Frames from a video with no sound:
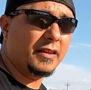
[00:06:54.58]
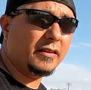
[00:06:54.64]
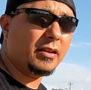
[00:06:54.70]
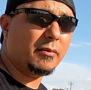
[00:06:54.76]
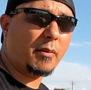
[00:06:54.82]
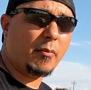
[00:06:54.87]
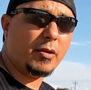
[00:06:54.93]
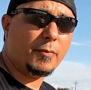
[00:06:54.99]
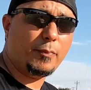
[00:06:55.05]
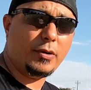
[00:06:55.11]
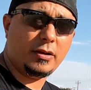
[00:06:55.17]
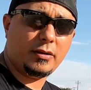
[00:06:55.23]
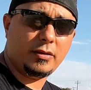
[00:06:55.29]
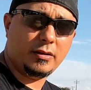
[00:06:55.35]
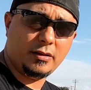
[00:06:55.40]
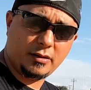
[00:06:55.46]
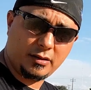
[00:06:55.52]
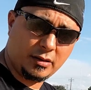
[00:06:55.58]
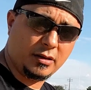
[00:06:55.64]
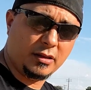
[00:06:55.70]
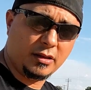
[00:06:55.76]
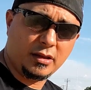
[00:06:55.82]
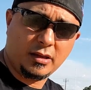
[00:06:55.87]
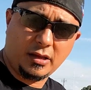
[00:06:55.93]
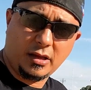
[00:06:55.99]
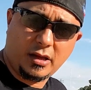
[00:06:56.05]
This time I'm gonna put
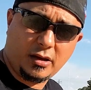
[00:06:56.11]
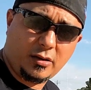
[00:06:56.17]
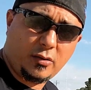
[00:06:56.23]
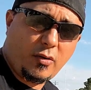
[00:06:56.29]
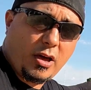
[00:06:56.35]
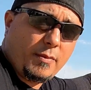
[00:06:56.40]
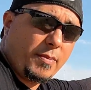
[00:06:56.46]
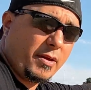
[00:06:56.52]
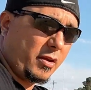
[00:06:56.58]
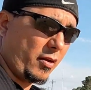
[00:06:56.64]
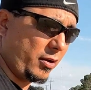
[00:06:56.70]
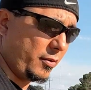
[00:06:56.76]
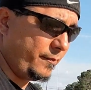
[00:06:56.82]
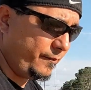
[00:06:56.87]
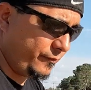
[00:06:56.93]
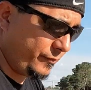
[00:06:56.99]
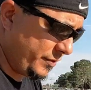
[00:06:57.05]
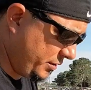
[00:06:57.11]
quite a bit on them.